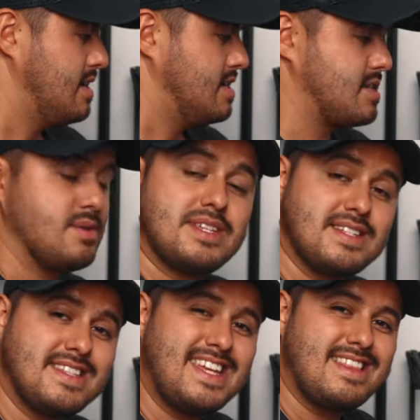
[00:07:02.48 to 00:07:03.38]
So this
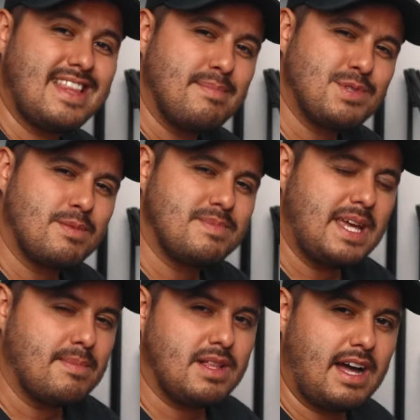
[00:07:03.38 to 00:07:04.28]
is the laptop
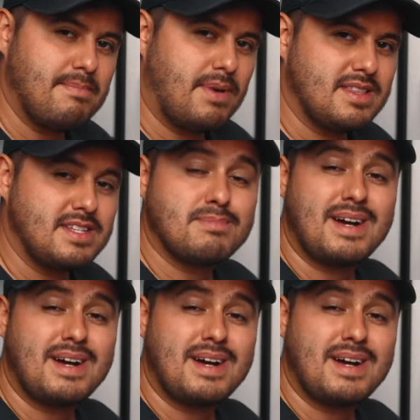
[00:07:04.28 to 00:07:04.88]
table. I bought this